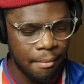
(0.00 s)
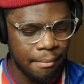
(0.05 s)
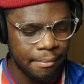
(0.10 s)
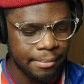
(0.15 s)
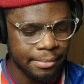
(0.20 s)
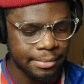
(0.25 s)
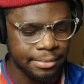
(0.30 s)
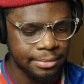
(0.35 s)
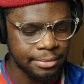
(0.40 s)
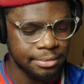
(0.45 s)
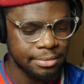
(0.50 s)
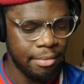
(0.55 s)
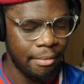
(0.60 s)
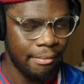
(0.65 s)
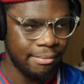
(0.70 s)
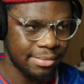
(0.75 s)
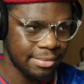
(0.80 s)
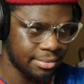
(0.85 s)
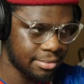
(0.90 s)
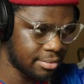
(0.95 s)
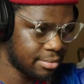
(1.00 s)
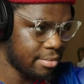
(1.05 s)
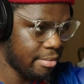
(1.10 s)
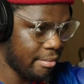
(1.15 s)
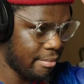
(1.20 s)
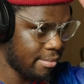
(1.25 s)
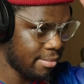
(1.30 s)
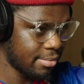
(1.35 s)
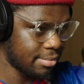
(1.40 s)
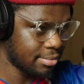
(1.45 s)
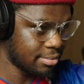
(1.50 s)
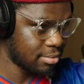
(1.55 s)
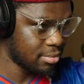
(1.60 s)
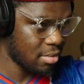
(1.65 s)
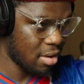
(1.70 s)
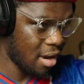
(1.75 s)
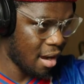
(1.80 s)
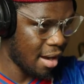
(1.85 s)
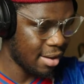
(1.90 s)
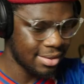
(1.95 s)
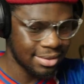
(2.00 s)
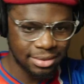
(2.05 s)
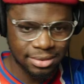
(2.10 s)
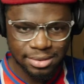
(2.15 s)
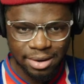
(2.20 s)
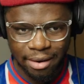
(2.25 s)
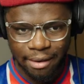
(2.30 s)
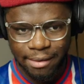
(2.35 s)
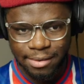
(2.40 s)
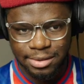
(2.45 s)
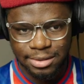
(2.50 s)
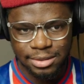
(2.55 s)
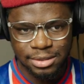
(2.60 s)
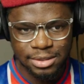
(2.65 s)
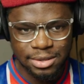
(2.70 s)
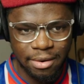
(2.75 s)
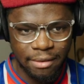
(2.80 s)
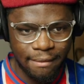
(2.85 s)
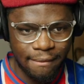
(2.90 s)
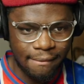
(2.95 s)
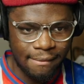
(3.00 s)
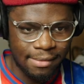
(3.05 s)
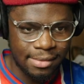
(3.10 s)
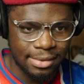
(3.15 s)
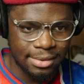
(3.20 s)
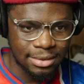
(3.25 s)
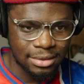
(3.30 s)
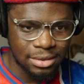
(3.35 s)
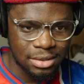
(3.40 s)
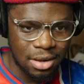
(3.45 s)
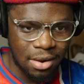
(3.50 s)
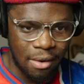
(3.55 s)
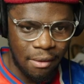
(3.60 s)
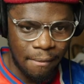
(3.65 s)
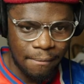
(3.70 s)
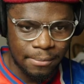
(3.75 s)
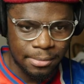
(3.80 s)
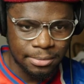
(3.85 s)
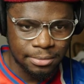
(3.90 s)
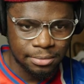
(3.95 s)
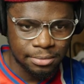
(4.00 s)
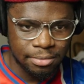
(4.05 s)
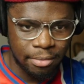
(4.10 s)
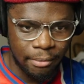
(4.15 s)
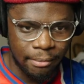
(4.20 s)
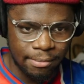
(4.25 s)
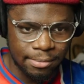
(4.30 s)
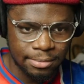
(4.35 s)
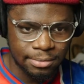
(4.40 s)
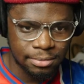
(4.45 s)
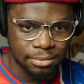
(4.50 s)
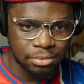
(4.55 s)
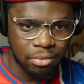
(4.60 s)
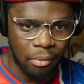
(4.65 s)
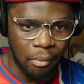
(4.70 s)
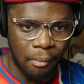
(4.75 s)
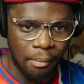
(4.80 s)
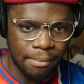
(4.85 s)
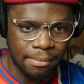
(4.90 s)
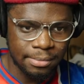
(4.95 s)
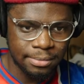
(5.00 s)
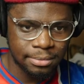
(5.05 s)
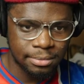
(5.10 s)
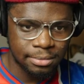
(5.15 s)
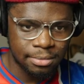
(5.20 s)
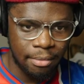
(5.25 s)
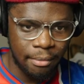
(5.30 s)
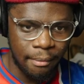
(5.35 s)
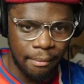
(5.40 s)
Around here as we head towards the one added minute at the end of the first half.